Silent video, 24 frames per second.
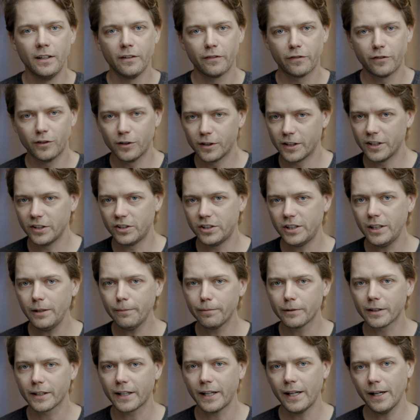for a
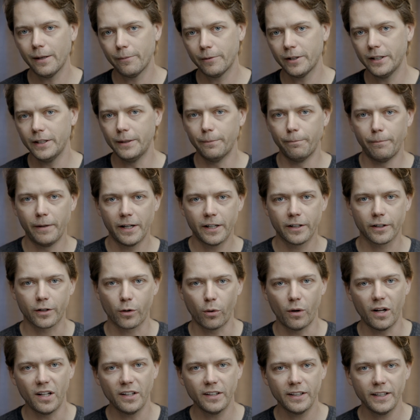cheaper camera and better
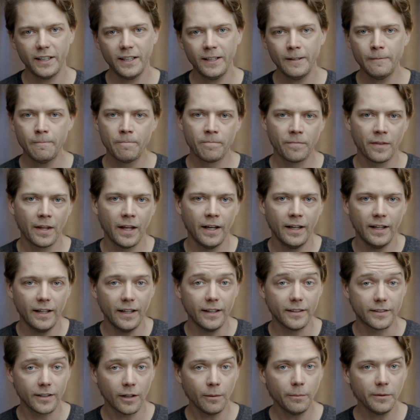quality,
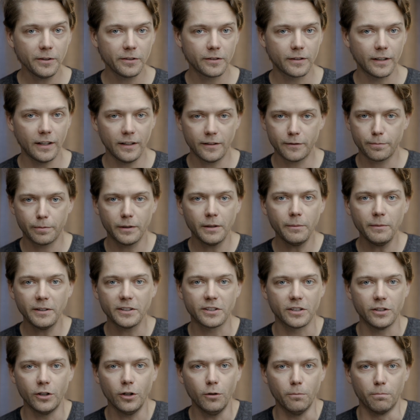it's pretty
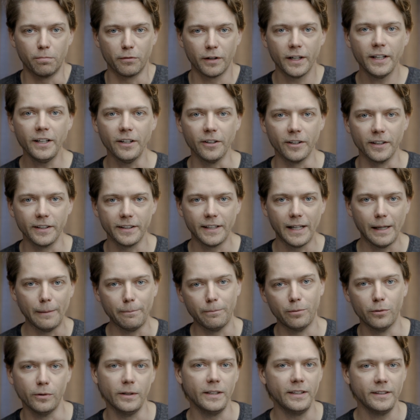much a no-brainer at
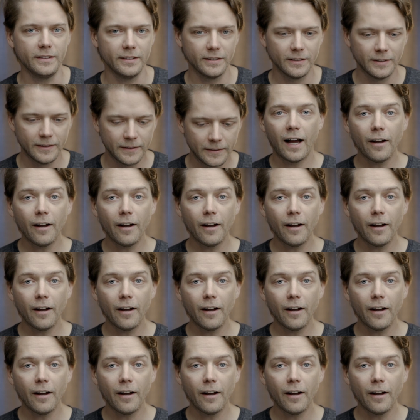that point.